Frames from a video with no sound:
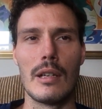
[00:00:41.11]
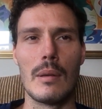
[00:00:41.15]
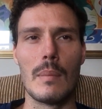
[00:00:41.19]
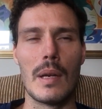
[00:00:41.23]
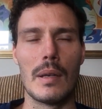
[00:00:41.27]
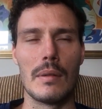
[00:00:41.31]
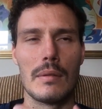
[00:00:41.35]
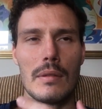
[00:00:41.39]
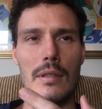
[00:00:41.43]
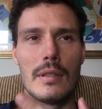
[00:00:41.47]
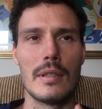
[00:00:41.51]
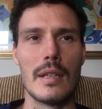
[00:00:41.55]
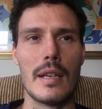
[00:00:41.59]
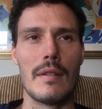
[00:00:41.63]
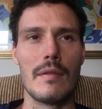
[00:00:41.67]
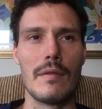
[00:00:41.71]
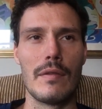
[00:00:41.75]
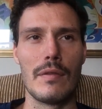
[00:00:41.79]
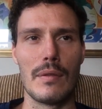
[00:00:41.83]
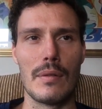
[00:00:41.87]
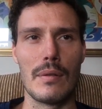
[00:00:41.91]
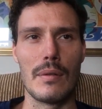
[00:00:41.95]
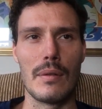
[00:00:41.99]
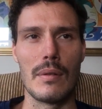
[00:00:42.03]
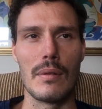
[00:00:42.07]
I was dead
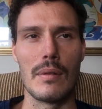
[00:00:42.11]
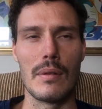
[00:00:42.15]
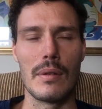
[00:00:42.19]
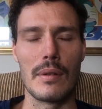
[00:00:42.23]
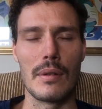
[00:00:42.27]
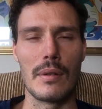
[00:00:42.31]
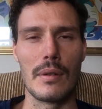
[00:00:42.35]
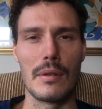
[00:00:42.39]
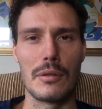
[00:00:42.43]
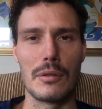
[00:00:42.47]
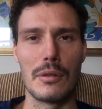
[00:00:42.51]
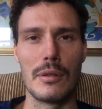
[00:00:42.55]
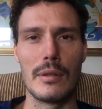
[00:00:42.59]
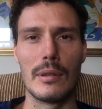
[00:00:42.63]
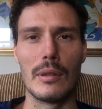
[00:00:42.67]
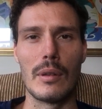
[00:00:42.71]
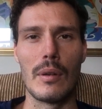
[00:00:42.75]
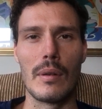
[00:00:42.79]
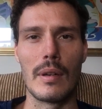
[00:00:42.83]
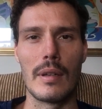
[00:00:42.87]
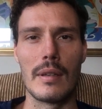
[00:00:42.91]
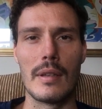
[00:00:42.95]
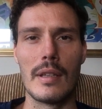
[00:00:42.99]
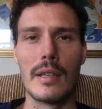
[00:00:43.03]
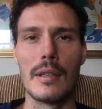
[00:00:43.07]
for not too
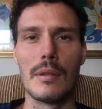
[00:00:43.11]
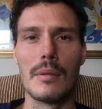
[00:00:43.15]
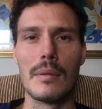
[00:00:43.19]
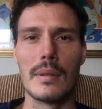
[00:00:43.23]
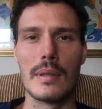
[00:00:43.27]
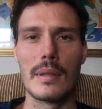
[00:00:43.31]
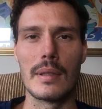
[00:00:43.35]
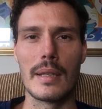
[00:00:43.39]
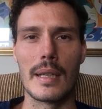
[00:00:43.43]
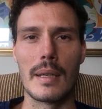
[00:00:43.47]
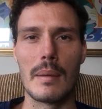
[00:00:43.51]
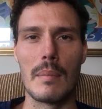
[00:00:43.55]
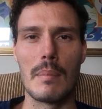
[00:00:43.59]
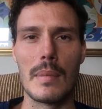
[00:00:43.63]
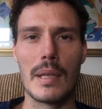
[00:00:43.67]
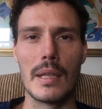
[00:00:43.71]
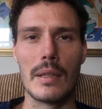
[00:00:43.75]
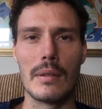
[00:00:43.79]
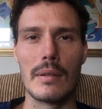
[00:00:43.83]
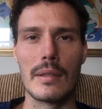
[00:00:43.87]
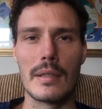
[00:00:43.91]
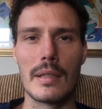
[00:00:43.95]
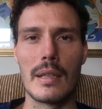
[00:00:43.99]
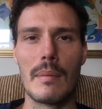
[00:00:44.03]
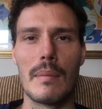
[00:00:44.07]
long. I think it was like a
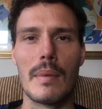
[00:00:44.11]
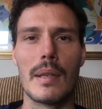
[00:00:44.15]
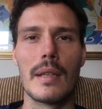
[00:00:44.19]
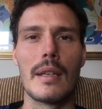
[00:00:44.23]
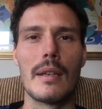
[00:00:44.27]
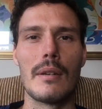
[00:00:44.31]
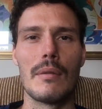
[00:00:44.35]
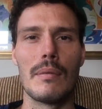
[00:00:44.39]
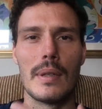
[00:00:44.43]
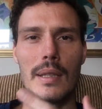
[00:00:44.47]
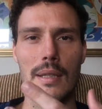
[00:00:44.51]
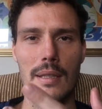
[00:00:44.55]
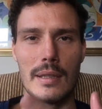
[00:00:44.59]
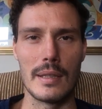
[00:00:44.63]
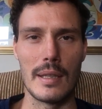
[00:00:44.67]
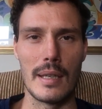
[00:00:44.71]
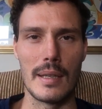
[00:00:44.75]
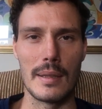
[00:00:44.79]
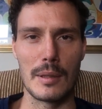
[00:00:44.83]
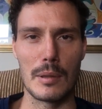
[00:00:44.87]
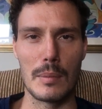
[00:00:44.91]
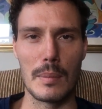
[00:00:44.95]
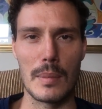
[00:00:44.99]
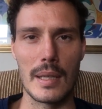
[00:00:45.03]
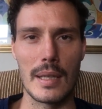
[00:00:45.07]
minute or something. They
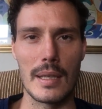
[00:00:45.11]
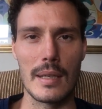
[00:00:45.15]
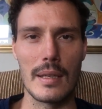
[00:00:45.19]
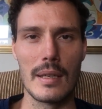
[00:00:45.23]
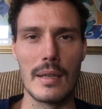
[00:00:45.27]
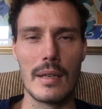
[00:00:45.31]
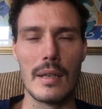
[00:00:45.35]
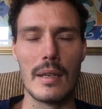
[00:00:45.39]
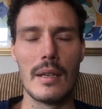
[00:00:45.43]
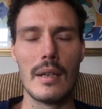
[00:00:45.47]
resuscitated me.